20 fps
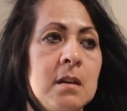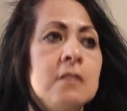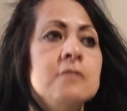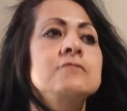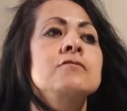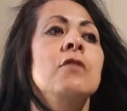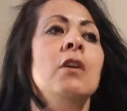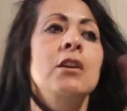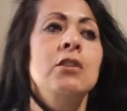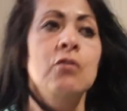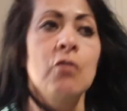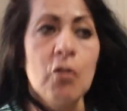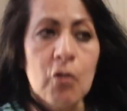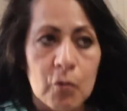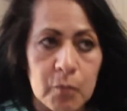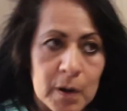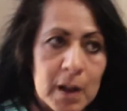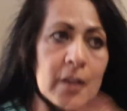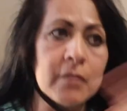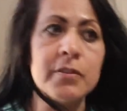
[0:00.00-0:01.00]
so I go
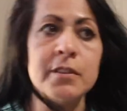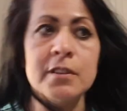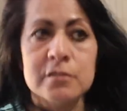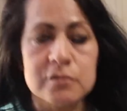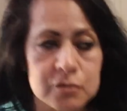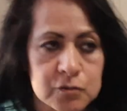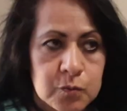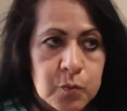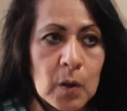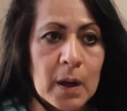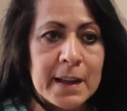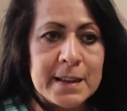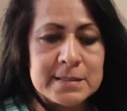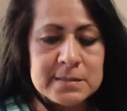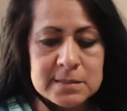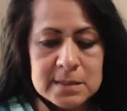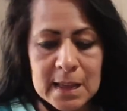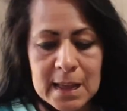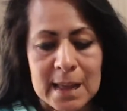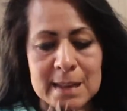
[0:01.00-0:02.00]
around there
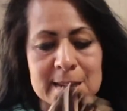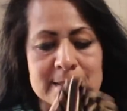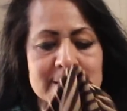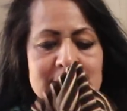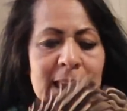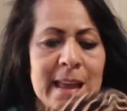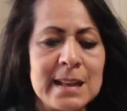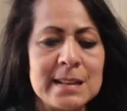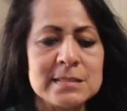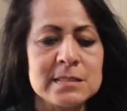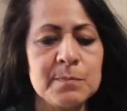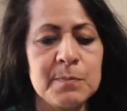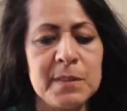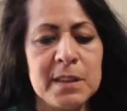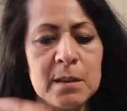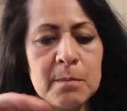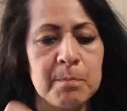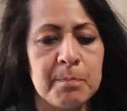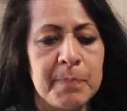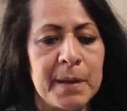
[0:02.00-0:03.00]
twice, and it takes me
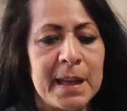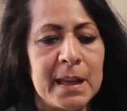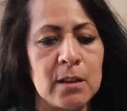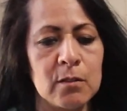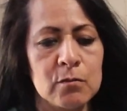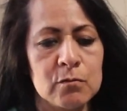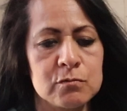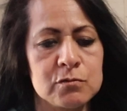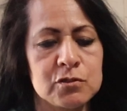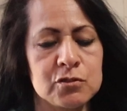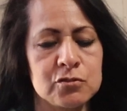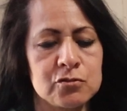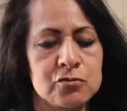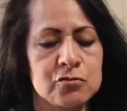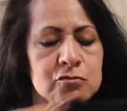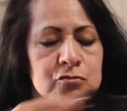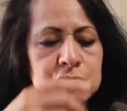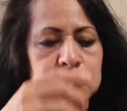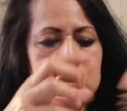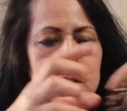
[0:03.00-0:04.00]
about
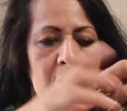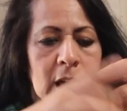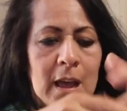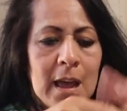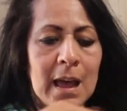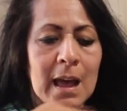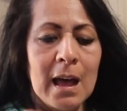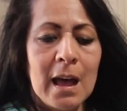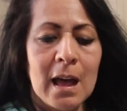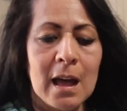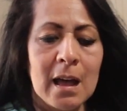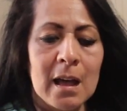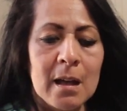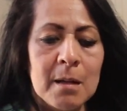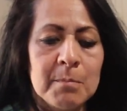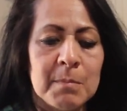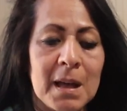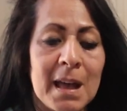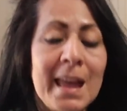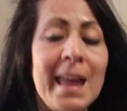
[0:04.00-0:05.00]

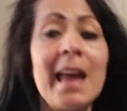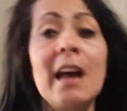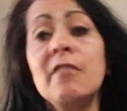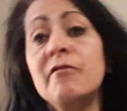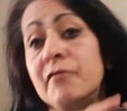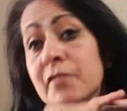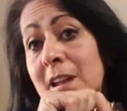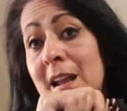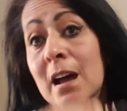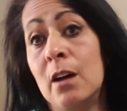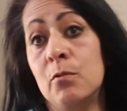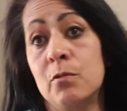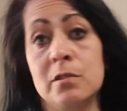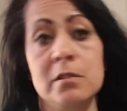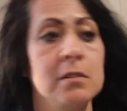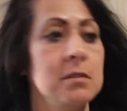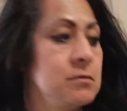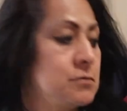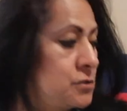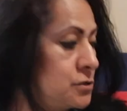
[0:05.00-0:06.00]
a half an
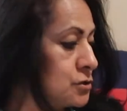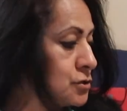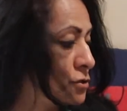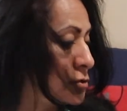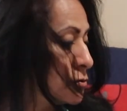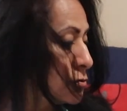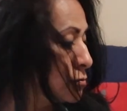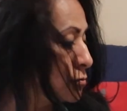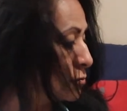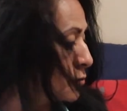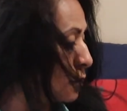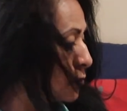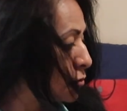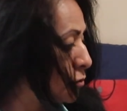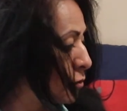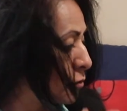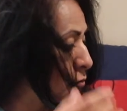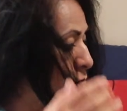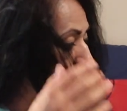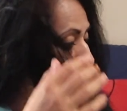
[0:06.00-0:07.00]
hour to do
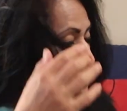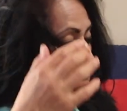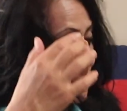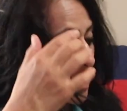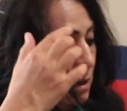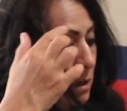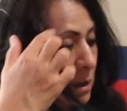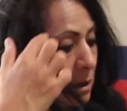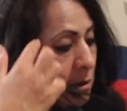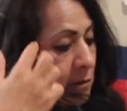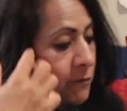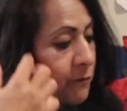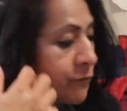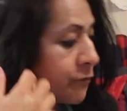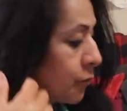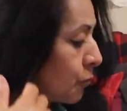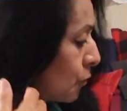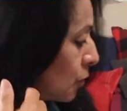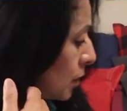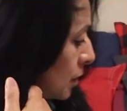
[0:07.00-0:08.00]
those
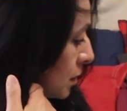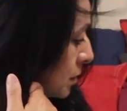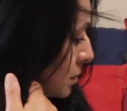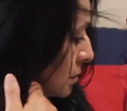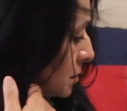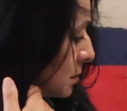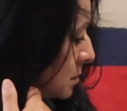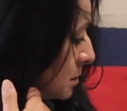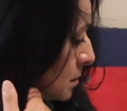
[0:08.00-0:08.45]
4